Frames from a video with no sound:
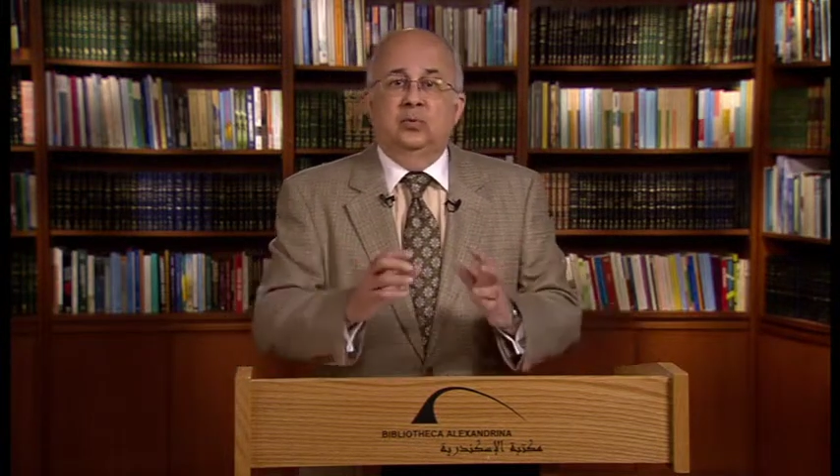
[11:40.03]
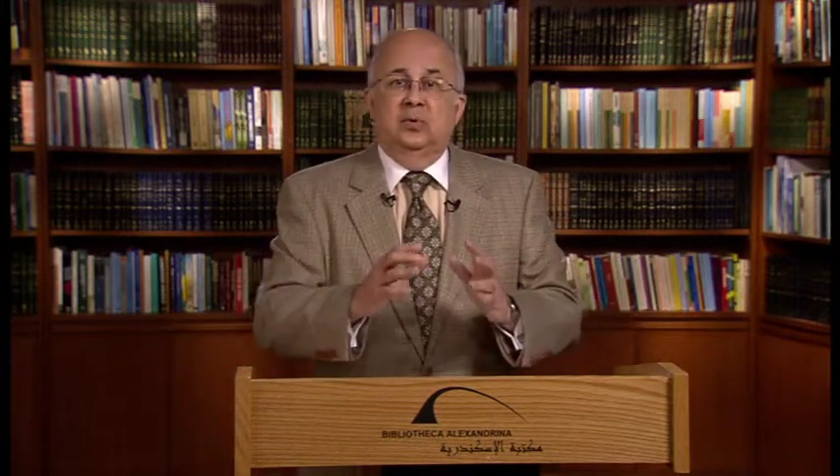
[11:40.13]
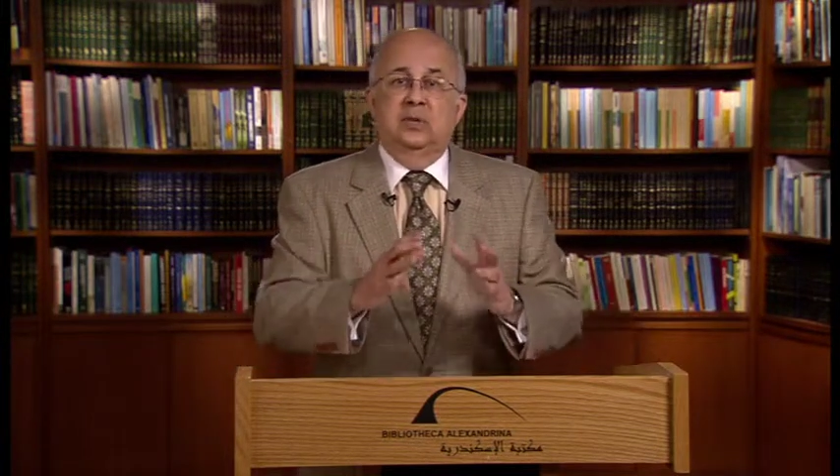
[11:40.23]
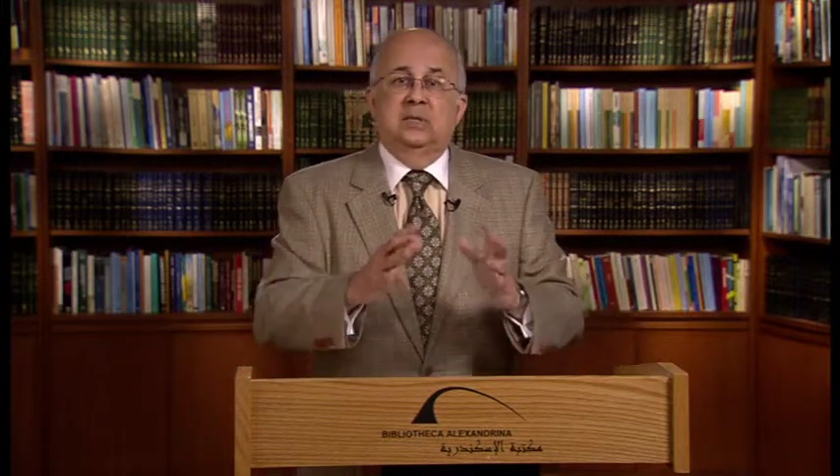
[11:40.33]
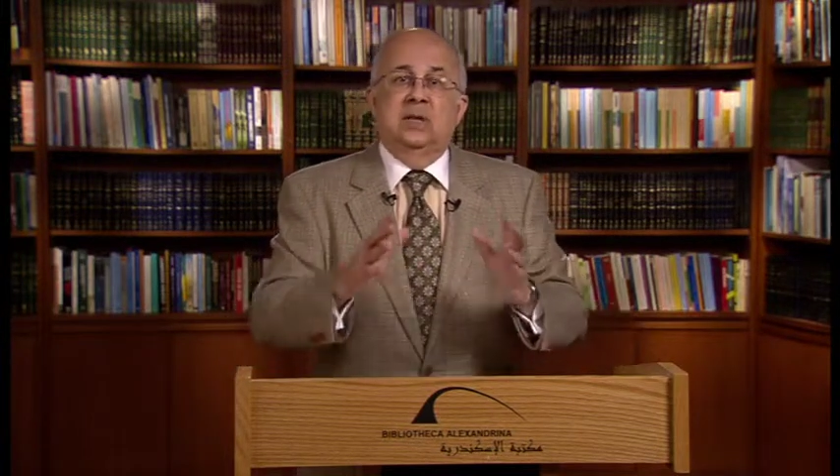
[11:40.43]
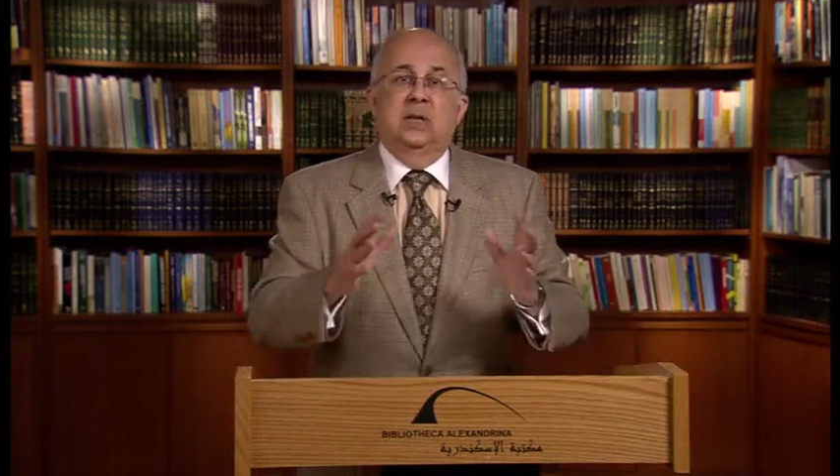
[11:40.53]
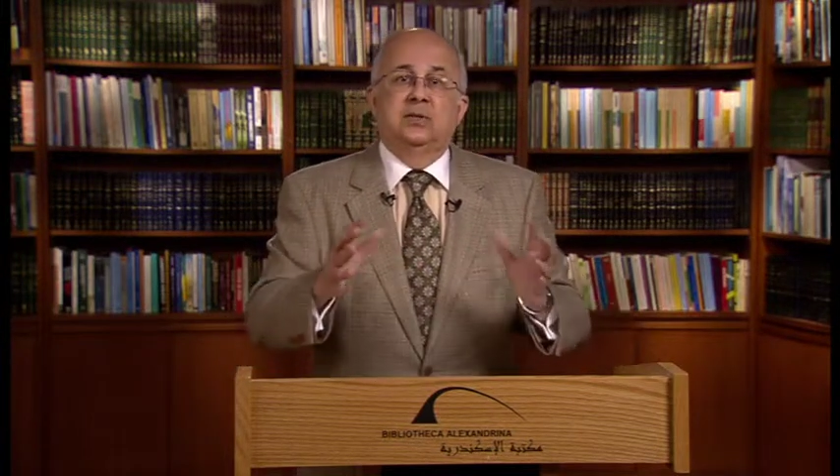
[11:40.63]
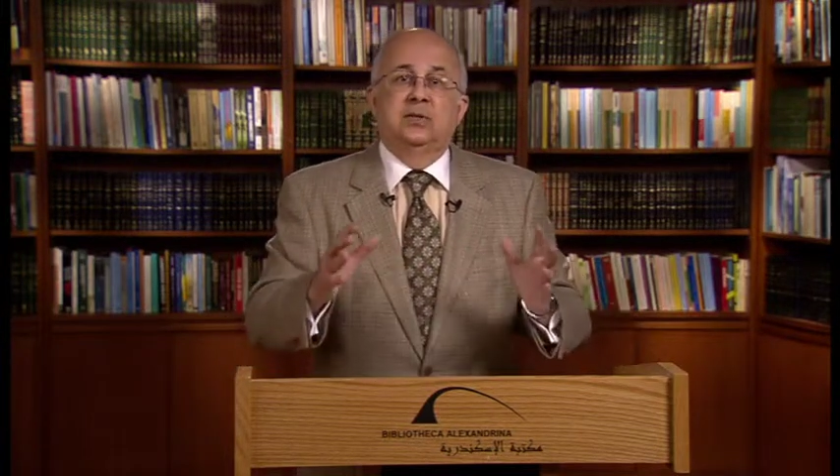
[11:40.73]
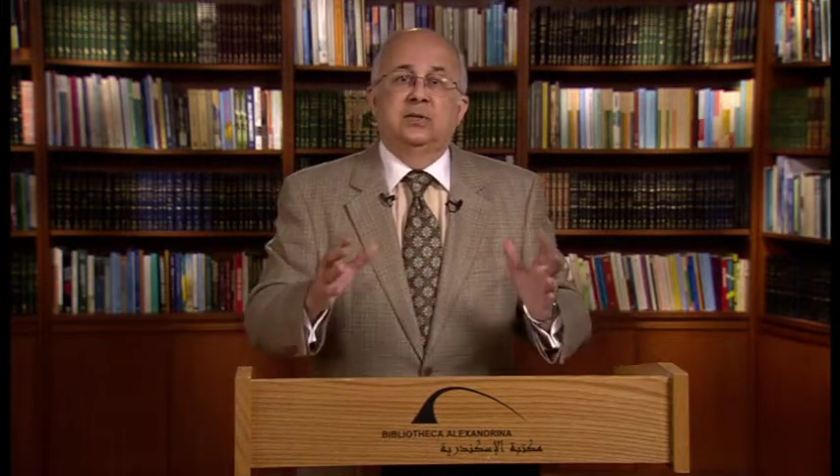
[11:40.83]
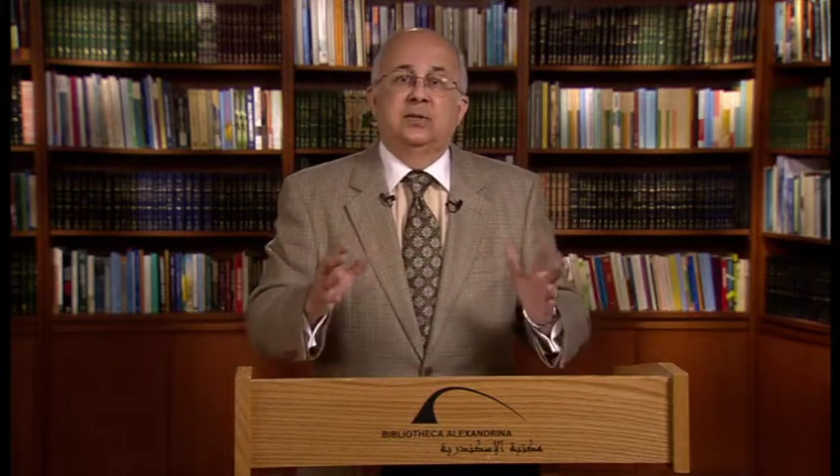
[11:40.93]
to these
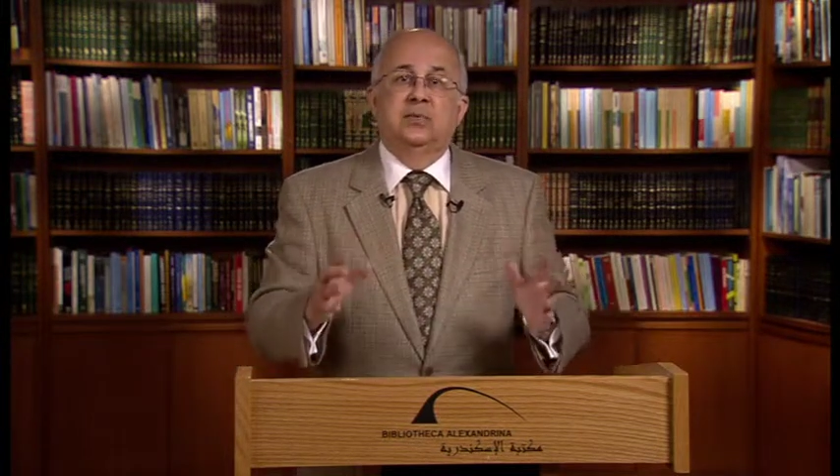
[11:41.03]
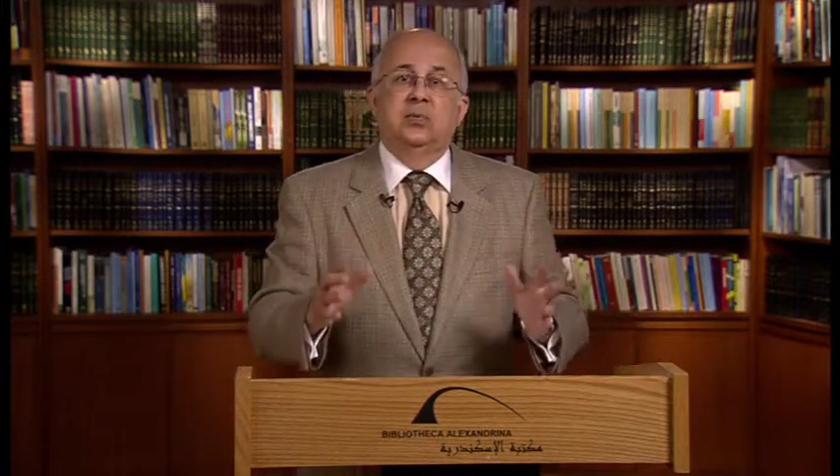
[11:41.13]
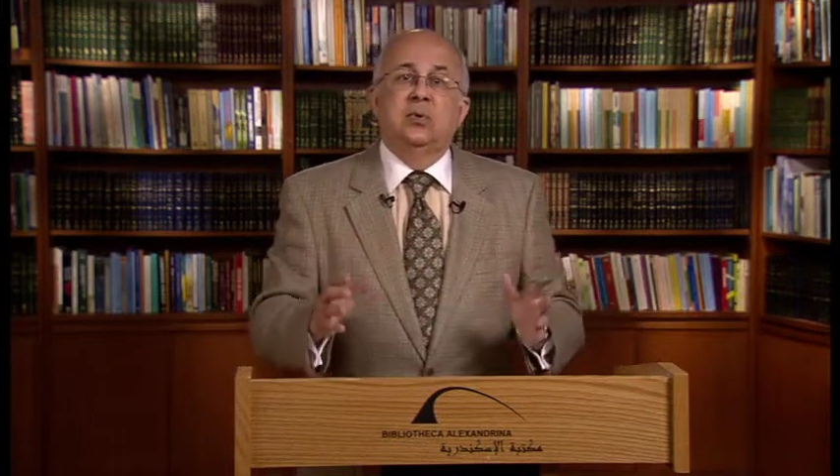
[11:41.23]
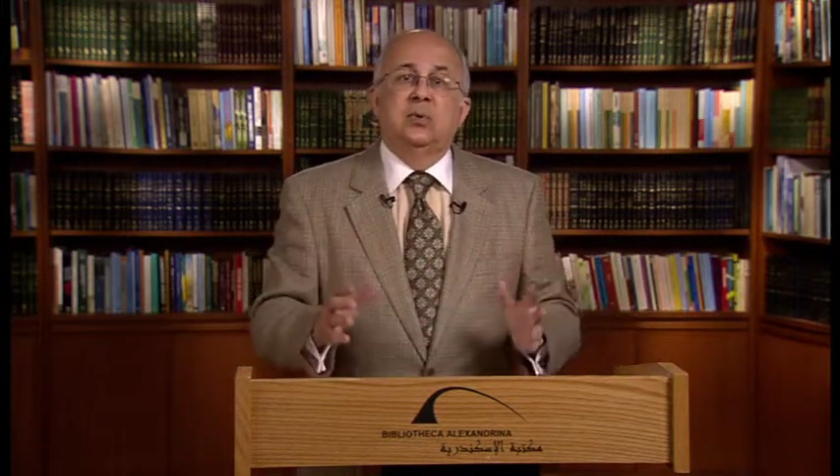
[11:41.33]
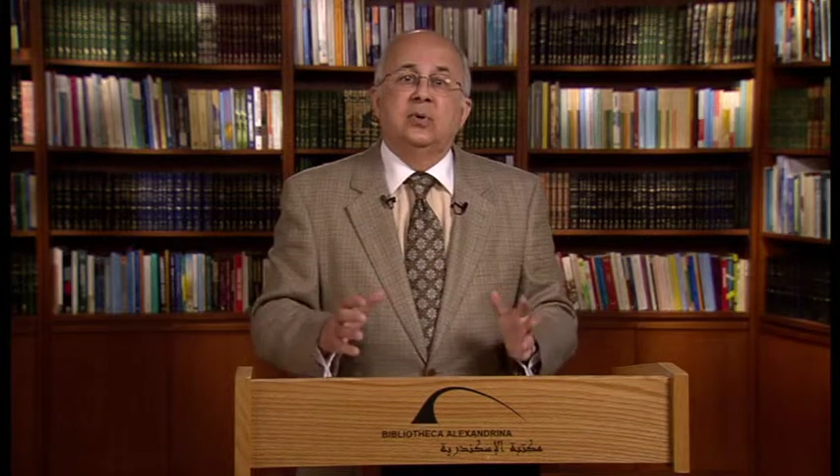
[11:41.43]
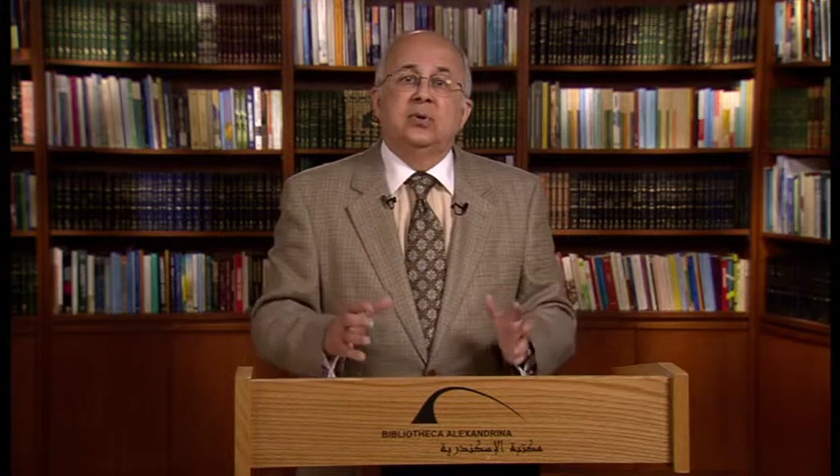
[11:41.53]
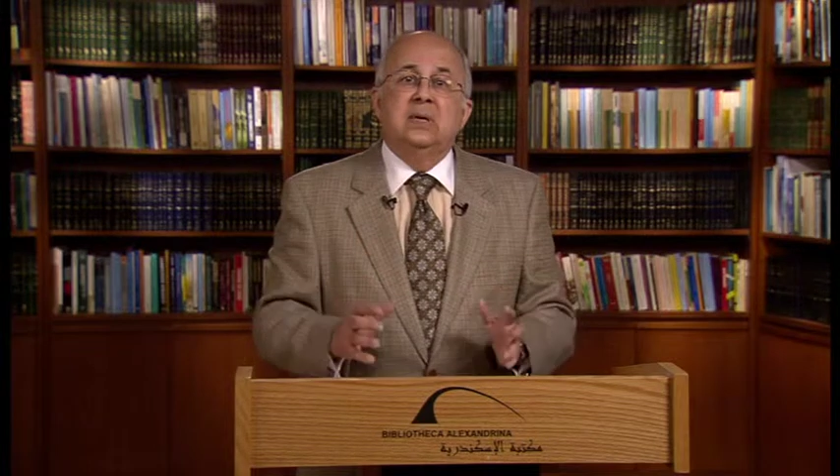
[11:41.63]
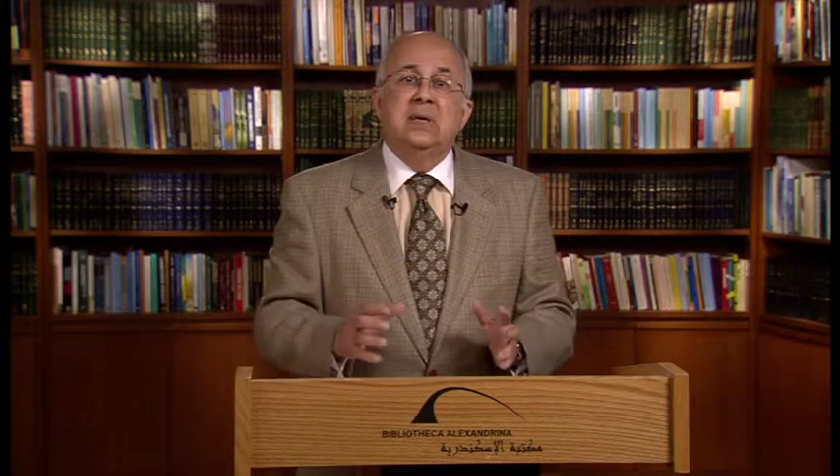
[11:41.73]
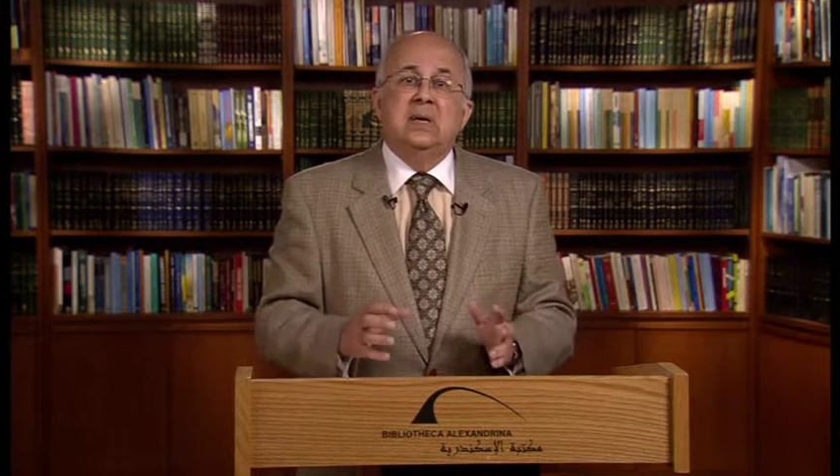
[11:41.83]
cultures of the world